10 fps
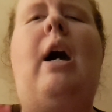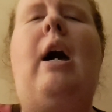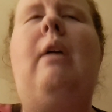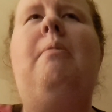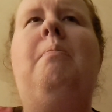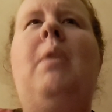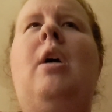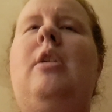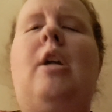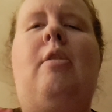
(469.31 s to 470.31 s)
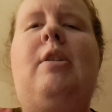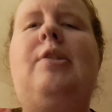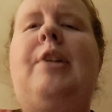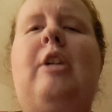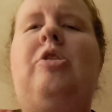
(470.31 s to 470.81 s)
I, no,
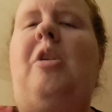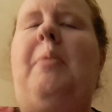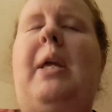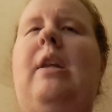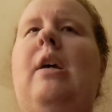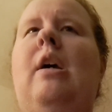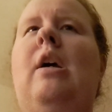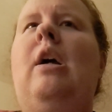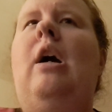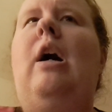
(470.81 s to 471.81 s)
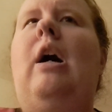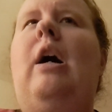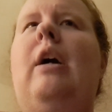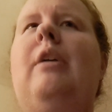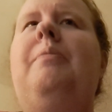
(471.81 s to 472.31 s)
he's not German.
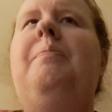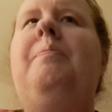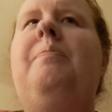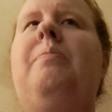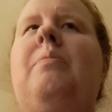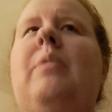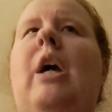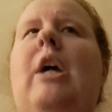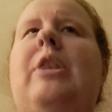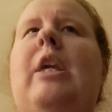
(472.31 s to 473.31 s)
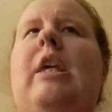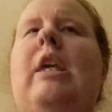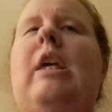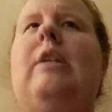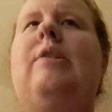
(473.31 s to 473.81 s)
Uh, I think
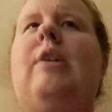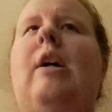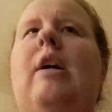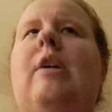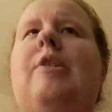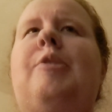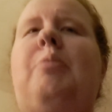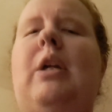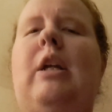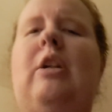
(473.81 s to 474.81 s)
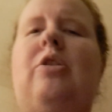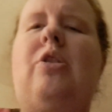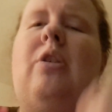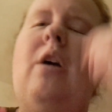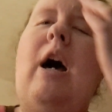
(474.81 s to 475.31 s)
he's uh
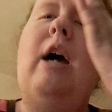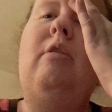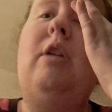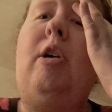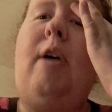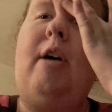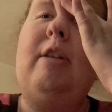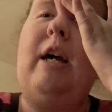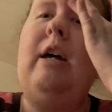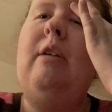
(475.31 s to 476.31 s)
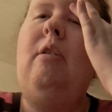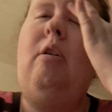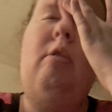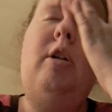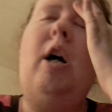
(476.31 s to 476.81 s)
Swedish. I don't know how that.
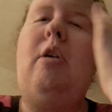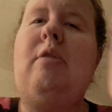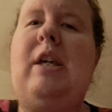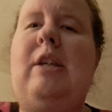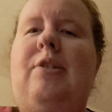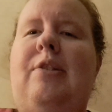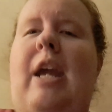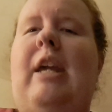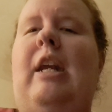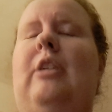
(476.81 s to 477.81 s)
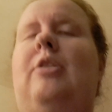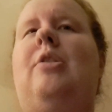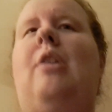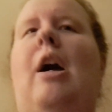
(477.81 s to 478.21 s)
No, he's Danish.